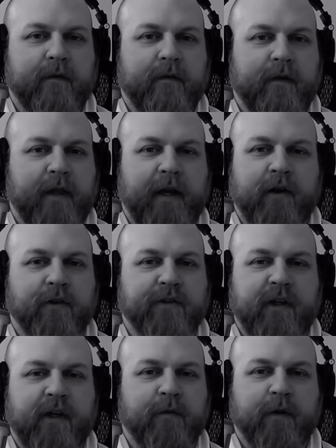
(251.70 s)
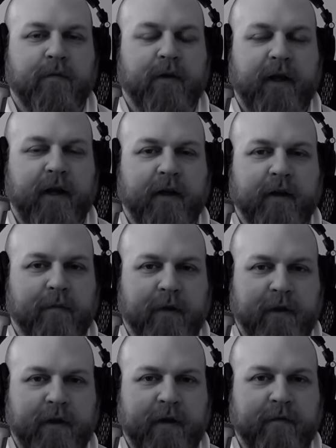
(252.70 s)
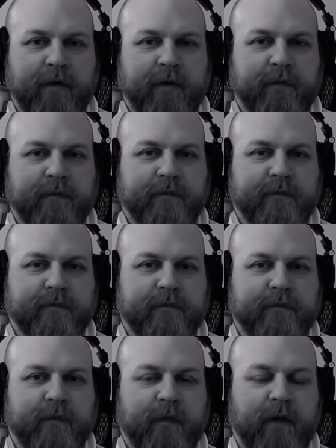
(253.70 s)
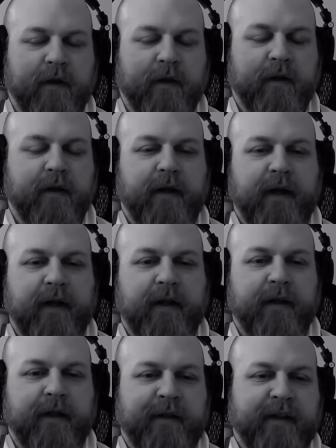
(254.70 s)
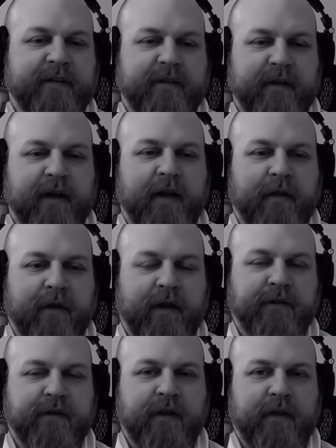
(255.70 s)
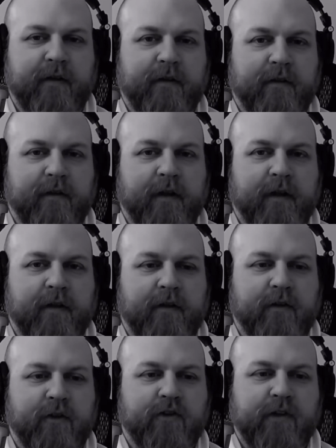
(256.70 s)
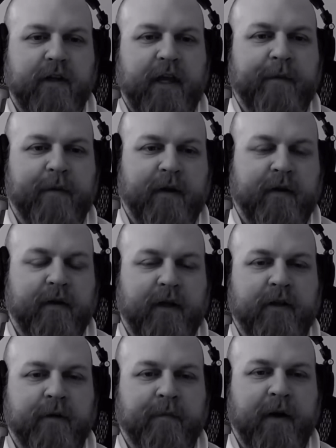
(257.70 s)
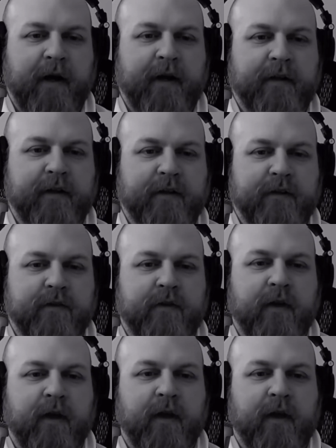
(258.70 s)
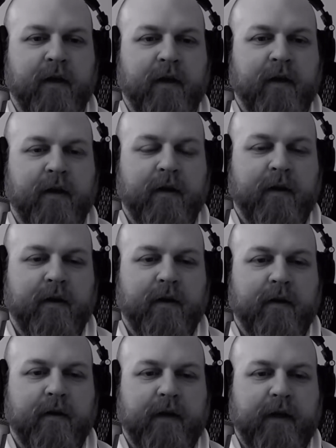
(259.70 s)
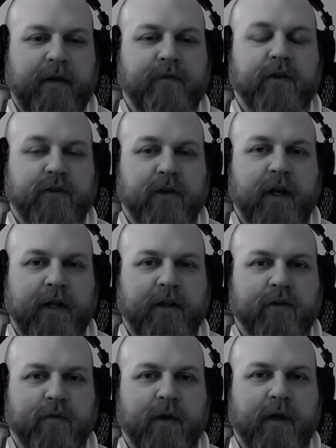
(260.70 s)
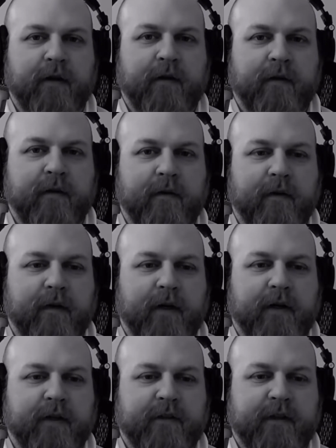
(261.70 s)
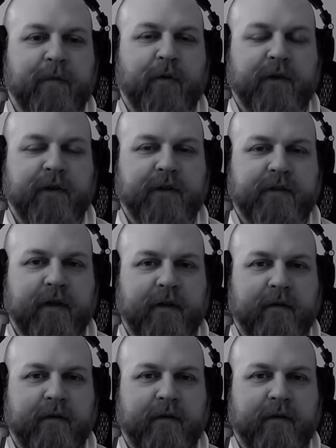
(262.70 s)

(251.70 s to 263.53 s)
that whole scene would have played out completely different. And that's the kind of things that you should keep in your mind, is if you're trying to run a semi-realistic